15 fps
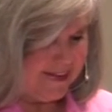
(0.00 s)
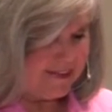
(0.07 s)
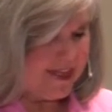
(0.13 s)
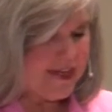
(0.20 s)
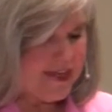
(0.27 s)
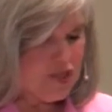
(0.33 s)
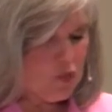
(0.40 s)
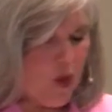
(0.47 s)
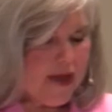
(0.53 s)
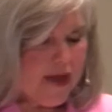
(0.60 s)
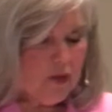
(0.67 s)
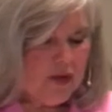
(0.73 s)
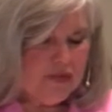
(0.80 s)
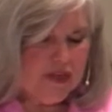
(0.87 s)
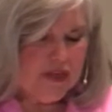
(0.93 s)
Ladies, why
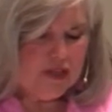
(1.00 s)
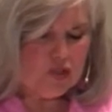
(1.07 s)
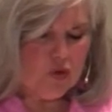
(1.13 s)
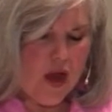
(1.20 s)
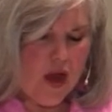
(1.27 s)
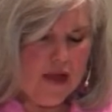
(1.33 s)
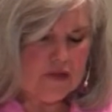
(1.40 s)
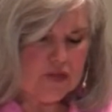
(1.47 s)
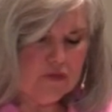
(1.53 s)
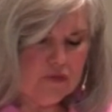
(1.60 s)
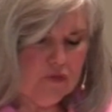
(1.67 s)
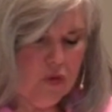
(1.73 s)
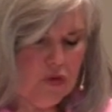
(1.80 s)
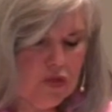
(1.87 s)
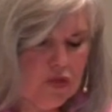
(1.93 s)
do we think trials are
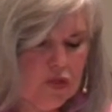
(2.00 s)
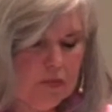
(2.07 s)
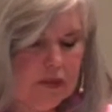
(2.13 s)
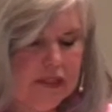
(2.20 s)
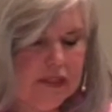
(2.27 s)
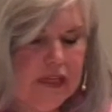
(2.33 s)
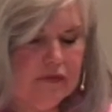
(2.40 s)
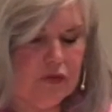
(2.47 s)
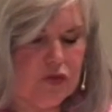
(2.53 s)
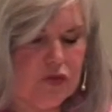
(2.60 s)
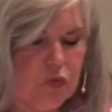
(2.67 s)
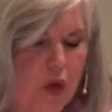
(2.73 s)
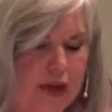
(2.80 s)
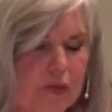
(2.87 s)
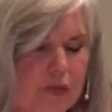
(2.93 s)
foreign to believers?
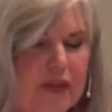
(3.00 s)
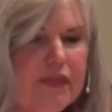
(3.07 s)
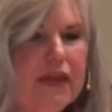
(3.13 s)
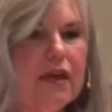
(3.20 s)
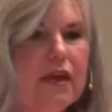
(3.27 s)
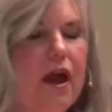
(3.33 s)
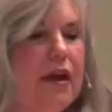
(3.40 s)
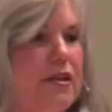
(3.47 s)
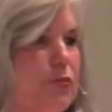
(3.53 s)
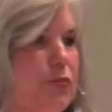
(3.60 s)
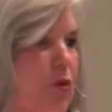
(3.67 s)
Why do we think God has